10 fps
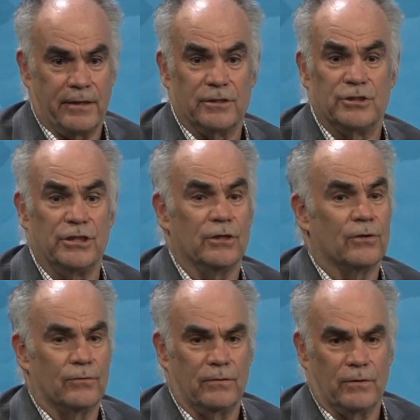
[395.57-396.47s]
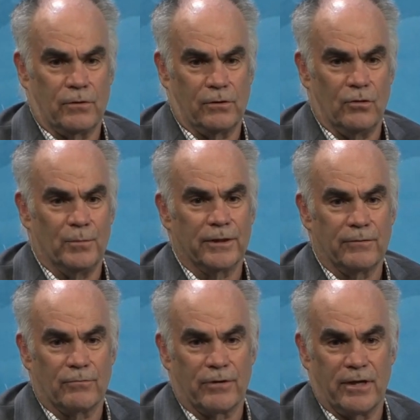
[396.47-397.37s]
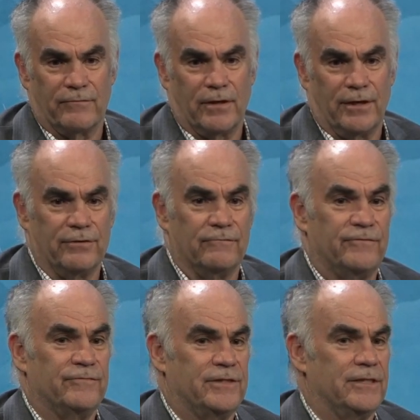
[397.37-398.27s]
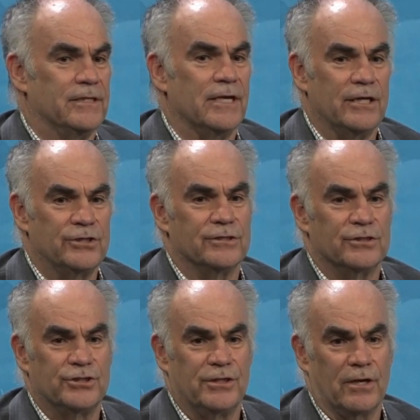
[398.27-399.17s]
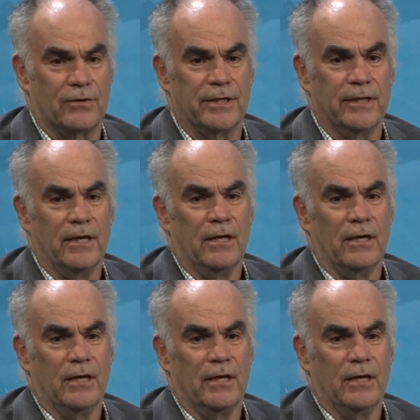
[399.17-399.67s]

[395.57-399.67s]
and GEO globally, where we have 115 nations sharing